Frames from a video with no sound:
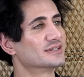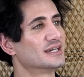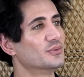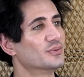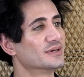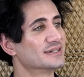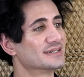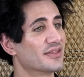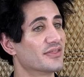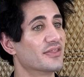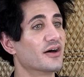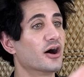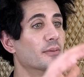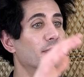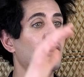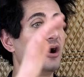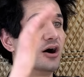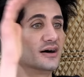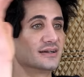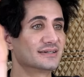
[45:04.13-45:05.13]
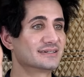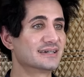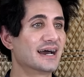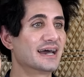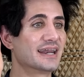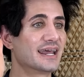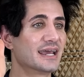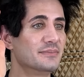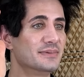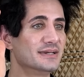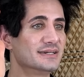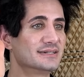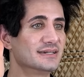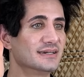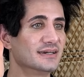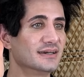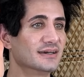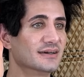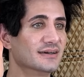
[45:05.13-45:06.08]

He was the boss at ABC.